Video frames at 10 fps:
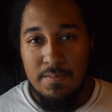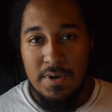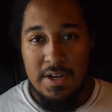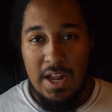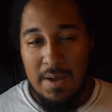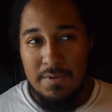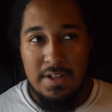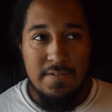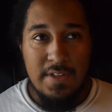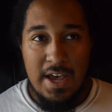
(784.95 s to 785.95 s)
But I
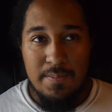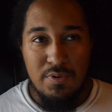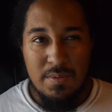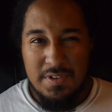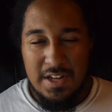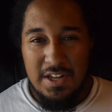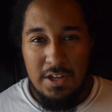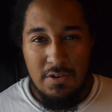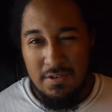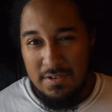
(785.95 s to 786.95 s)
believe that pretty much any
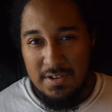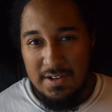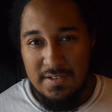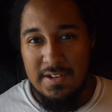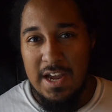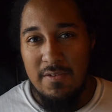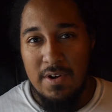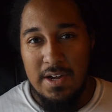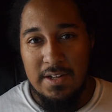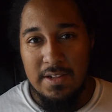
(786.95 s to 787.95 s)
yo-yo is going to snag,
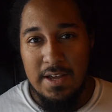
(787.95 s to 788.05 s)
right?